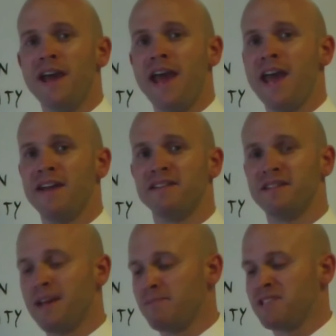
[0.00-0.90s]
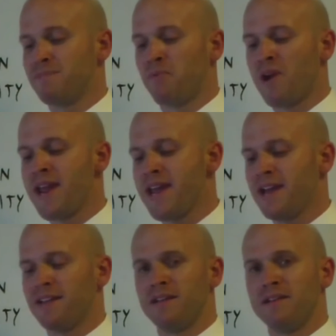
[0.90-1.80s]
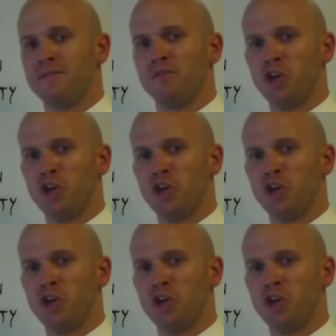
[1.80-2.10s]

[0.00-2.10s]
and them spraying the